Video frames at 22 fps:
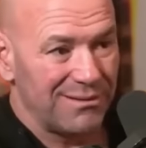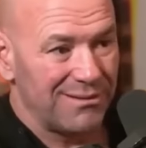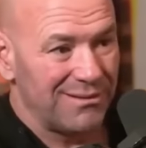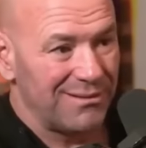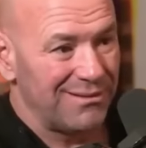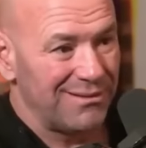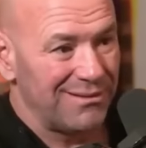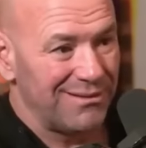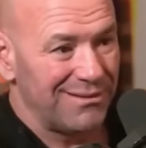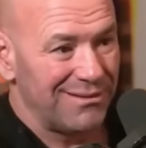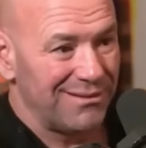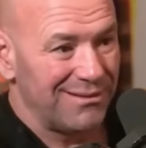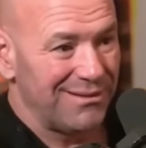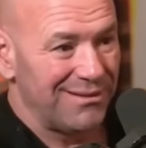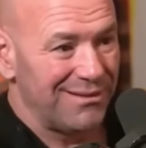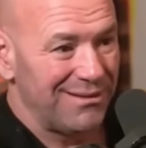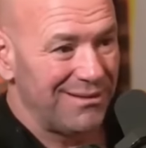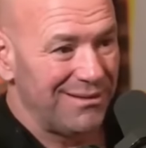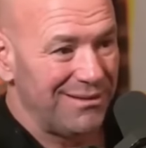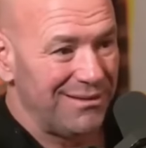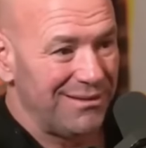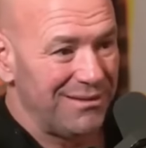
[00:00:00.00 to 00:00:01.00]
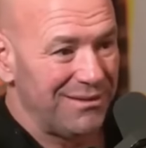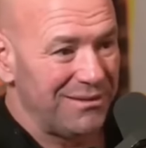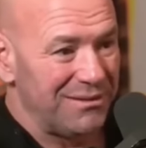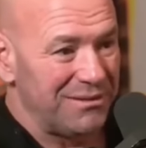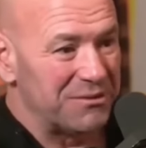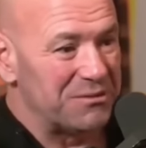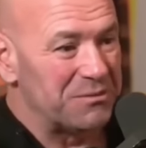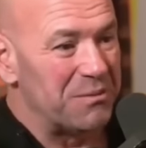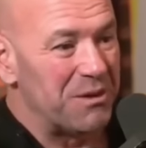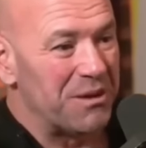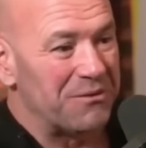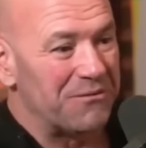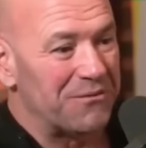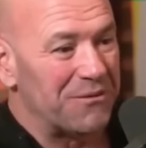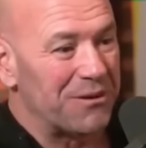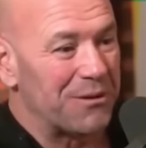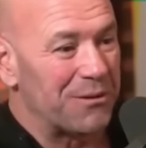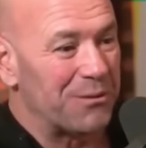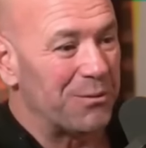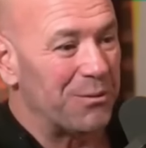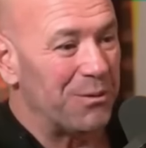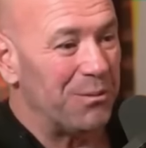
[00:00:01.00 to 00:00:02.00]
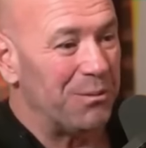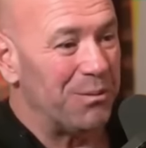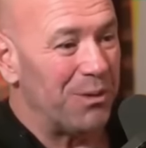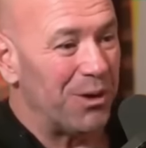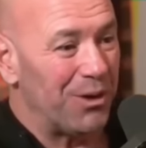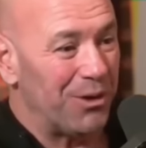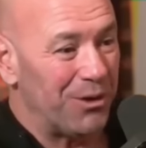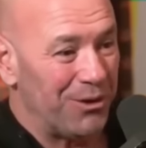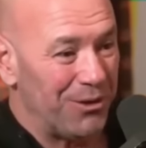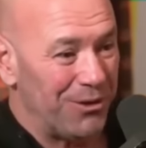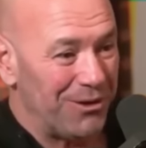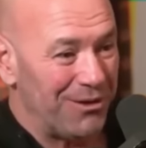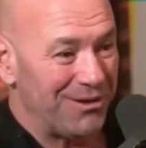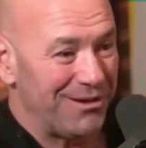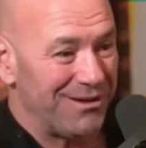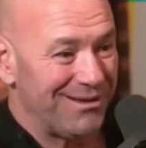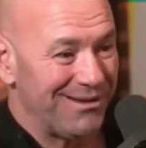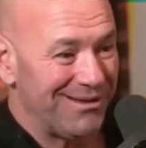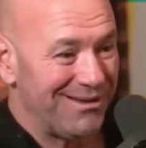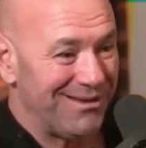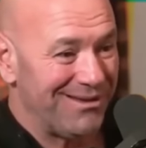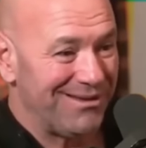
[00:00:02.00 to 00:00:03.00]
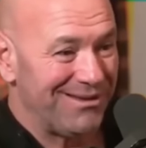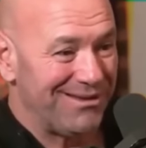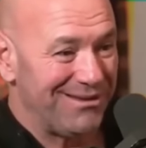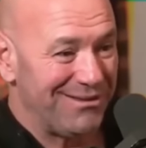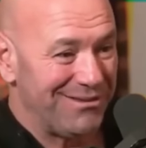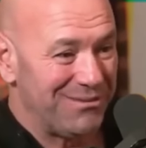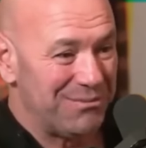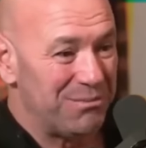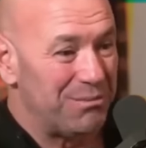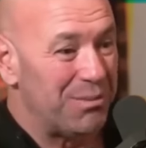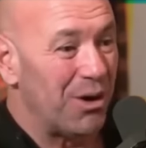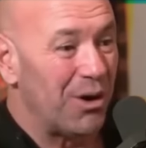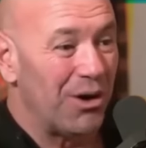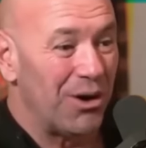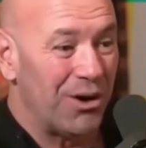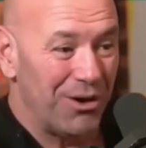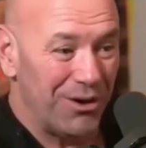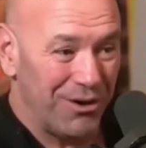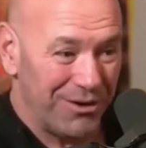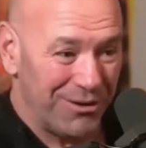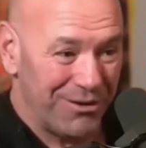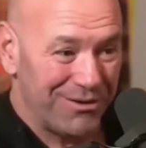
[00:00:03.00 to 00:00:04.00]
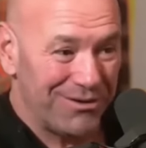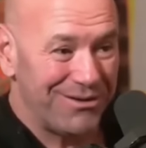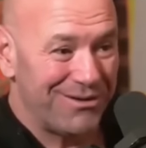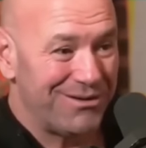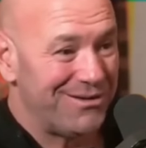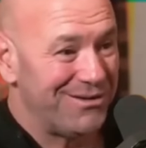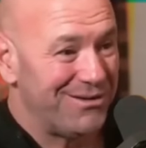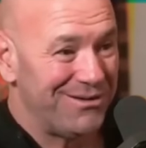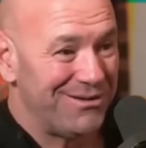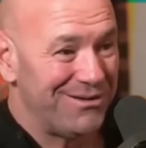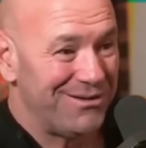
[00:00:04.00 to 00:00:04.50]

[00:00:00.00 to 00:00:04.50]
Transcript: Mm-mm. This motherfucker will burn, burn.